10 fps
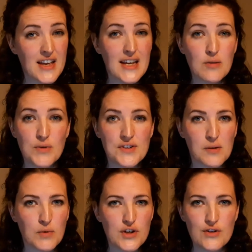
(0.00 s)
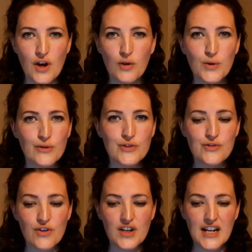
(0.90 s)
in with someone you know who's
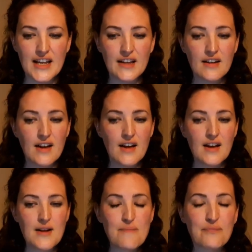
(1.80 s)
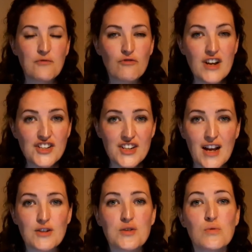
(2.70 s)
struggling. Reaching out
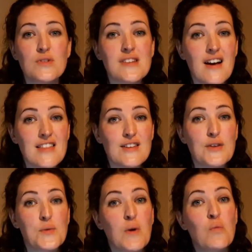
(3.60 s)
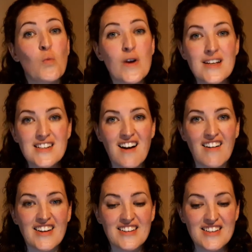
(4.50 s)
towards others when we're
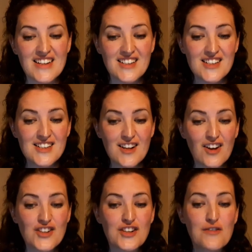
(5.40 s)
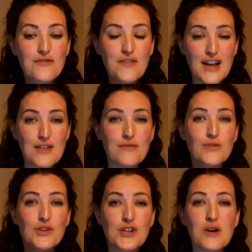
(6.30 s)
tired is such a faithful
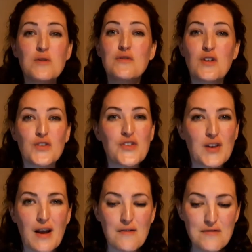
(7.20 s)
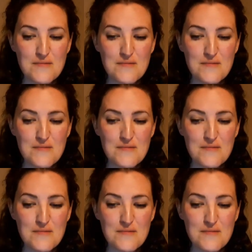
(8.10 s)
show of God's love.